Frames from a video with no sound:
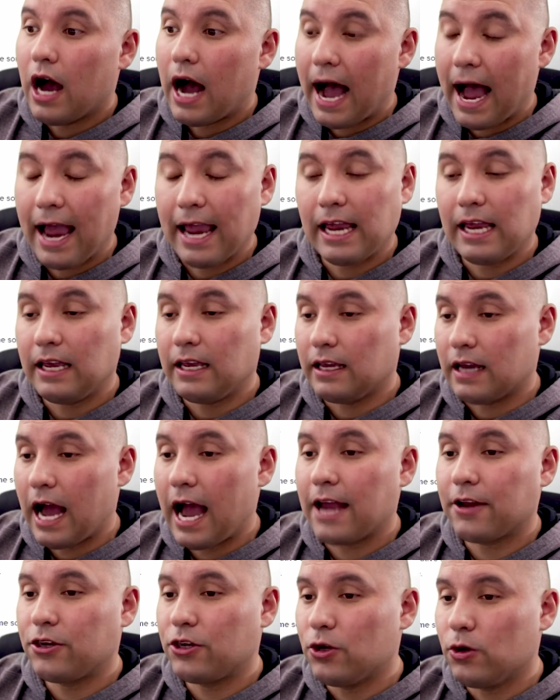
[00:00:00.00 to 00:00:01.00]

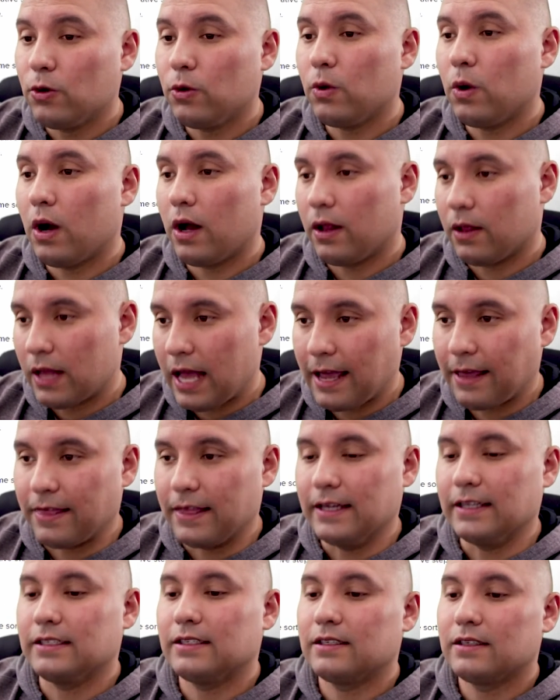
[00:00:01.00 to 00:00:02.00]
I do like
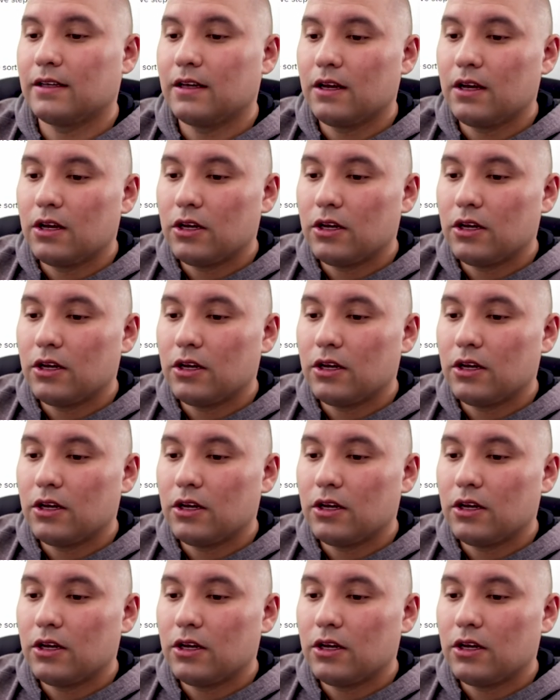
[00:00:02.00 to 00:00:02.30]
this.